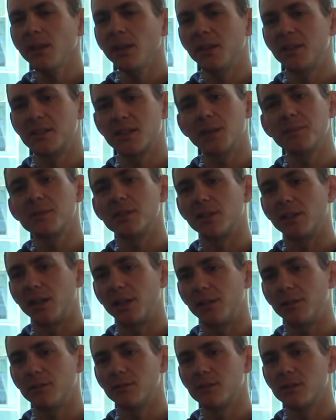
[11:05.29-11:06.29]
In some
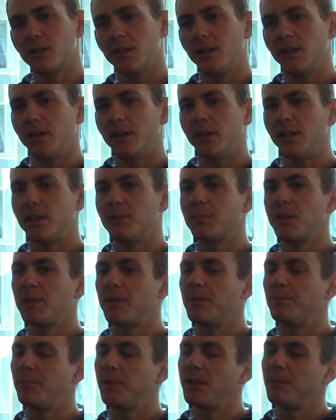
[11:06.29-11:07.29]
scenarios, it might
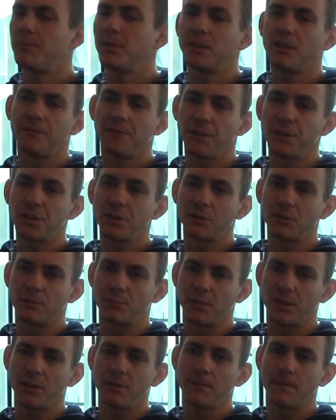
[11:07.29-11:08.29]
be beneficial to
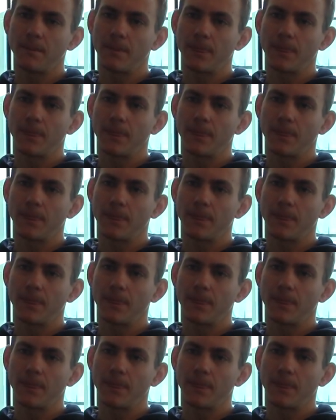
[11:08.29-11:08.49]
me